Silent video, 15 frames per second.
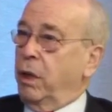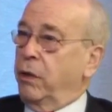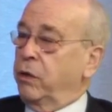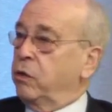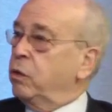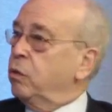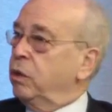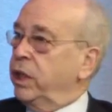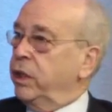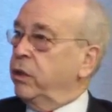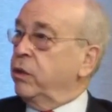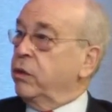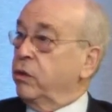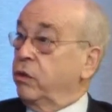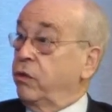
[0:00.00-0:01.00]
the two
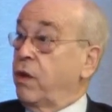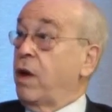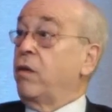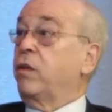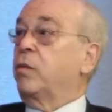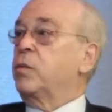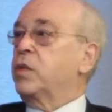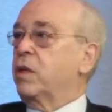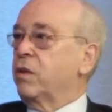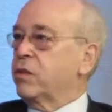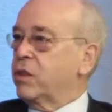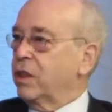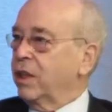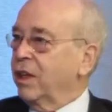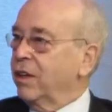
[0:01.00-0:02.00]
leaders found themselves
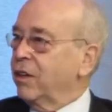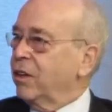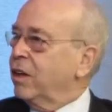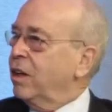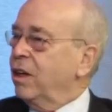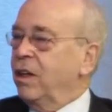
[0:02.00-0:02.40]
together.